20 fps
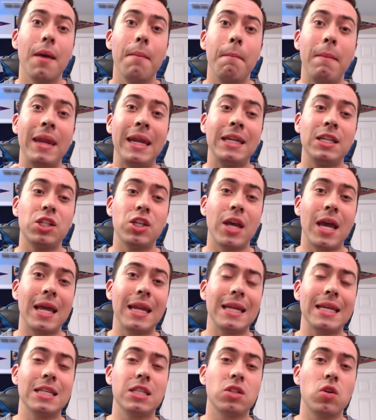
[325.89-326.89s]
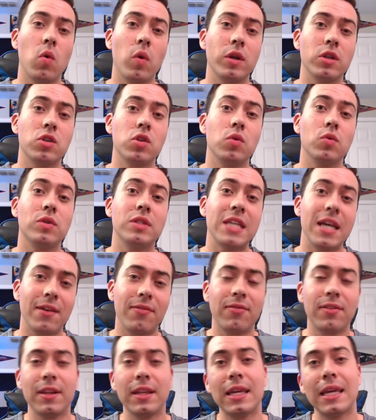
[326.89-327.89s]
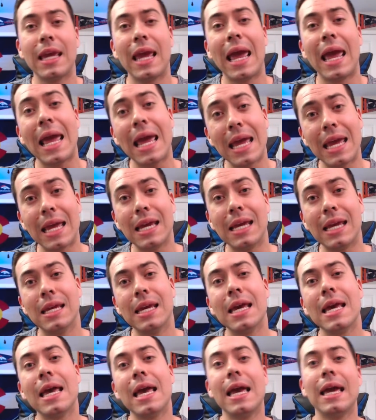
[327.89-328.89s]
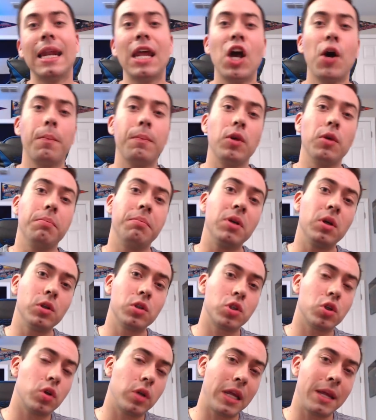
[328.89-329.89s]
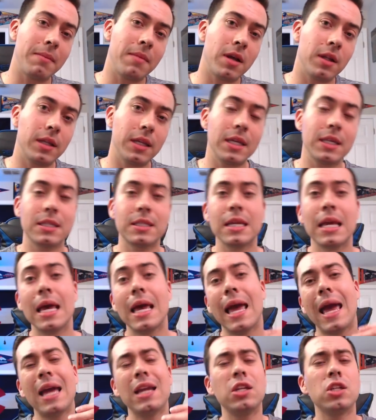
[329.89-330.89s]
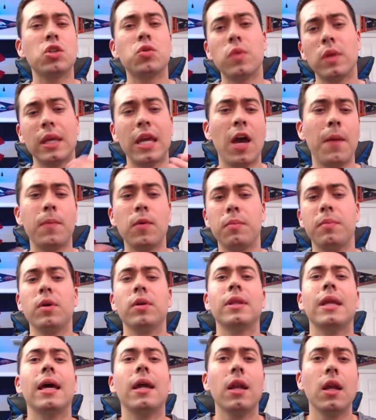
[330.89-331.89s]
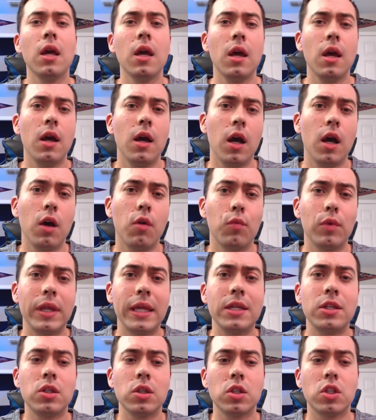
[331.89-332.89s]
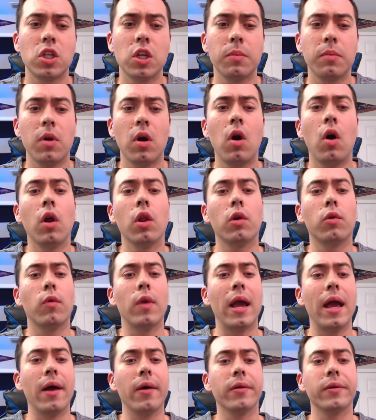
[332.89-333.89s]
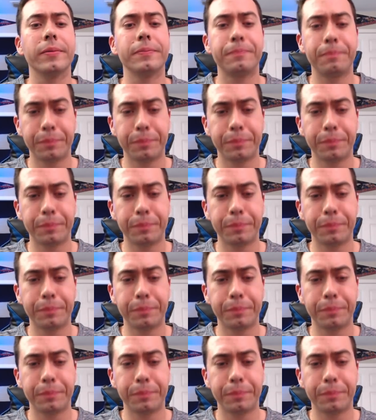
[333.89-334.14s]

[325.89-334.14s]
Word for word: ManyChat is going to definitely aid and help you build your email list and just really help you build that relationship all around.